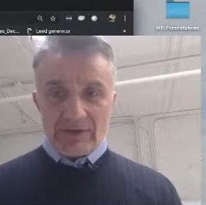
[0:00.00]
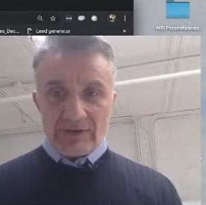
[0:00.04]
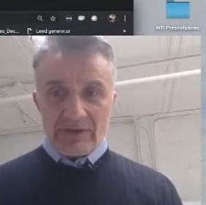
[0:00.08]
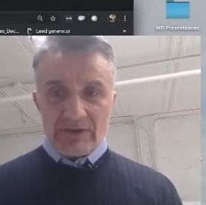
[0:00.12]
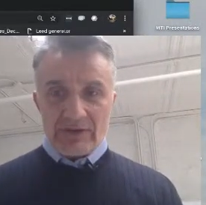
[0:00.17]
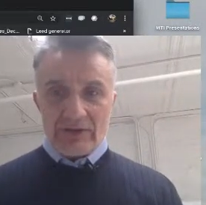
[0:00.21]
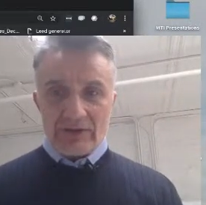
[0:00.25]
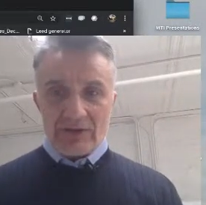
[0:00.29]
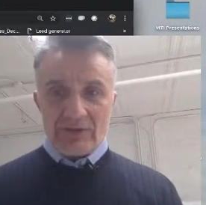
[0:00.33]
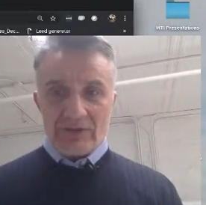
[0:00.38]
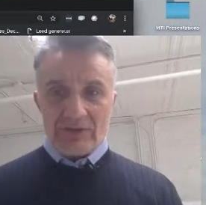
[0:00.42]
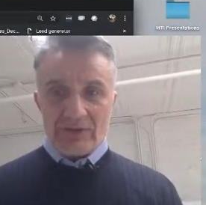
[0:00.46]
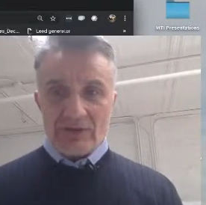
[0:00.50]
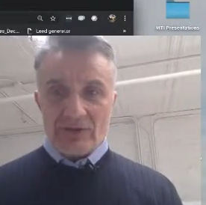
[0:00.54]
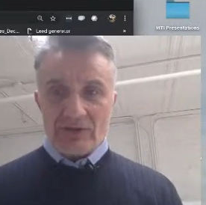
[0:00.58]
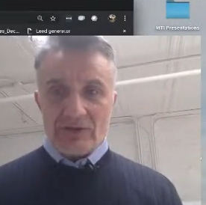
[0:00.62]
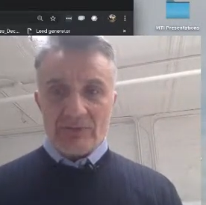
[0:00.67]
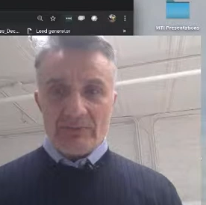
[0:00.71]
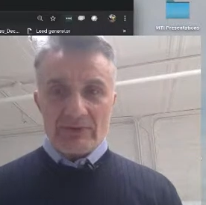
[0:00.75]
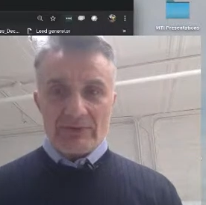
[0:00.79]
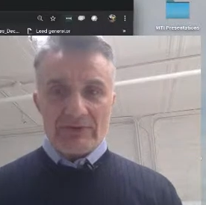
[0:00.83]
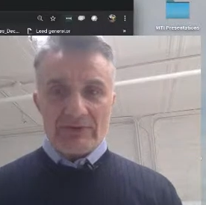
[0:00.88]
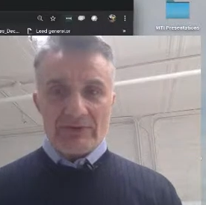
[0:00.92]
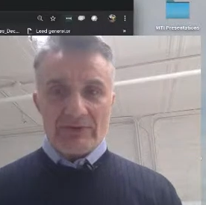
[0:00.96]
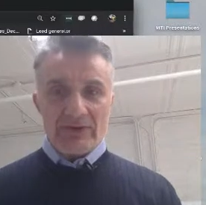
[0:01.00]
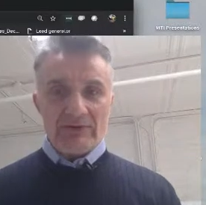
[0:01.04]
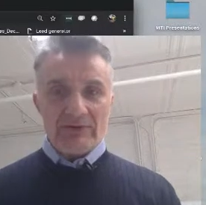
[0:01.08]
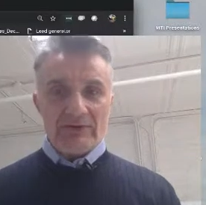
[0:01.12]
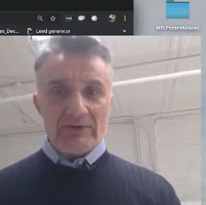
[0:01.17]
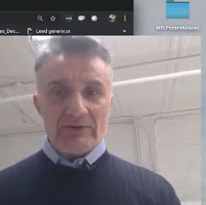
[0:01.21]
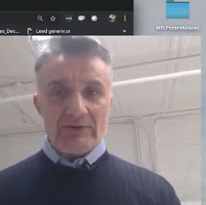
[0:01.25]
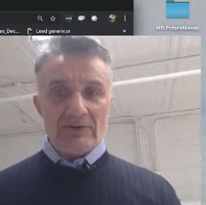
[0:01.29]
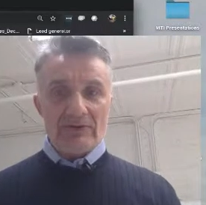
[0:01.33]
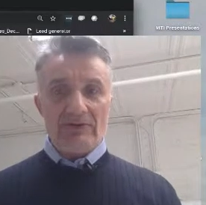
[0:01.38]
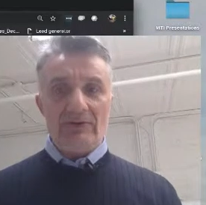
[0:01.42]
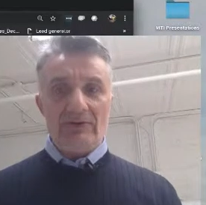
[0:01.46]
14%
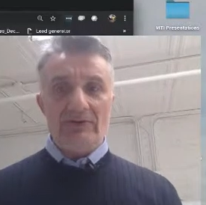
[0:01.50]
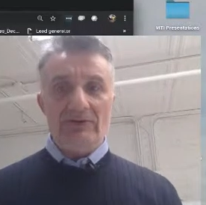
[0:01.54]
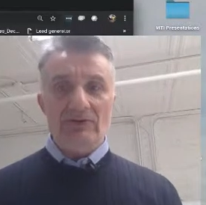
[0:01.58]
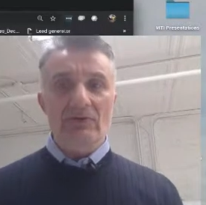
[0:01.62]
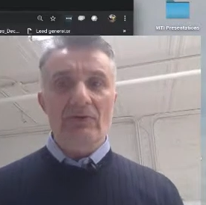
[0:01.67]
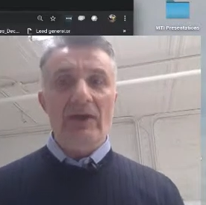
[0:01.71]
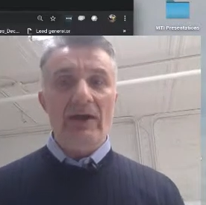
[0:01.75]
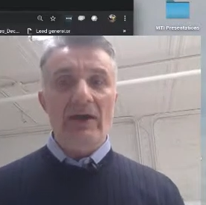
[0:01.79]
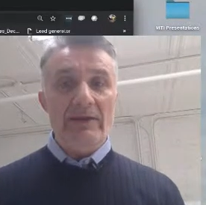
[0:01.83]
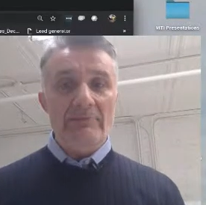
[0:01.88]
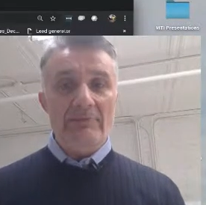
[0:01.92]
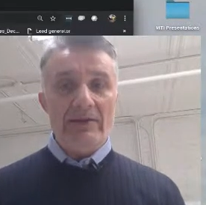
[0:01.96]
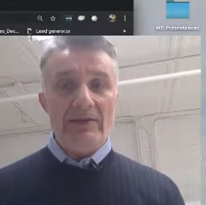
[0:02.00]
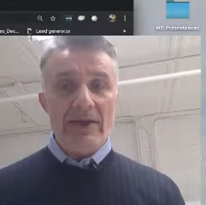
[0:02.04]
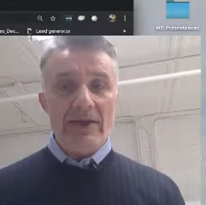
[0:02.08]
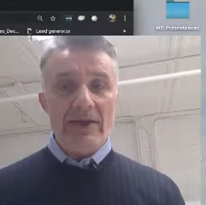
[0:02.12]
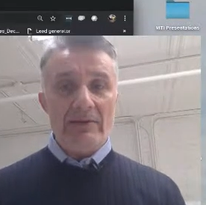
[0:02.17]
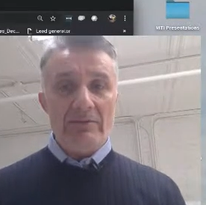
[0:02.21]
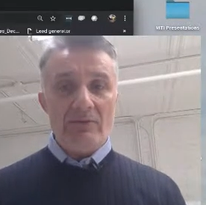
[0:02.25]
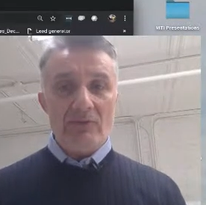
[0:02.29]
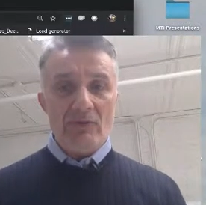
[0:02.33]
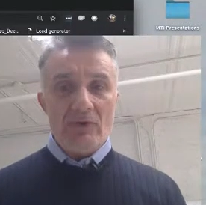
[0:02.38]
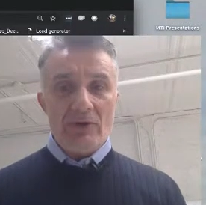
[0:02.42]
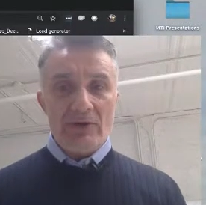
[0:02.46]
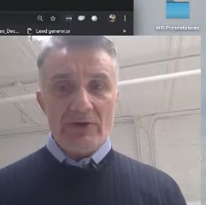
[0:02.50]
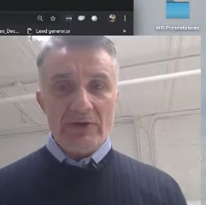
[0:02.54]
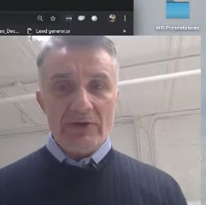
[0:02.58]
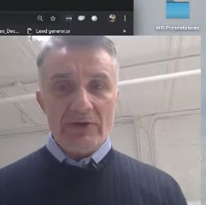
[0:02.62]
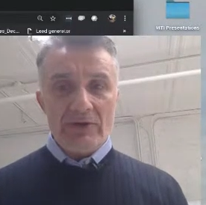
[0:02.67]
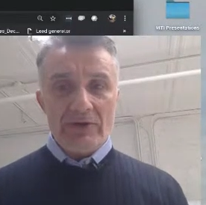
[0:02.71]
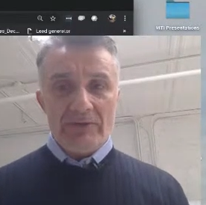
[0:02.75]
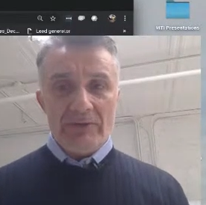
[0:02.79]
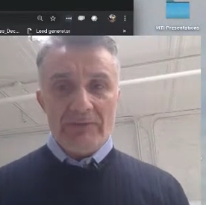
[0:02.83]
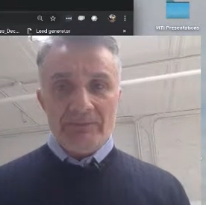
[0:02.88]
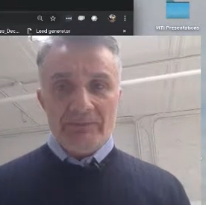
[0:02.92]
looked into IBM work,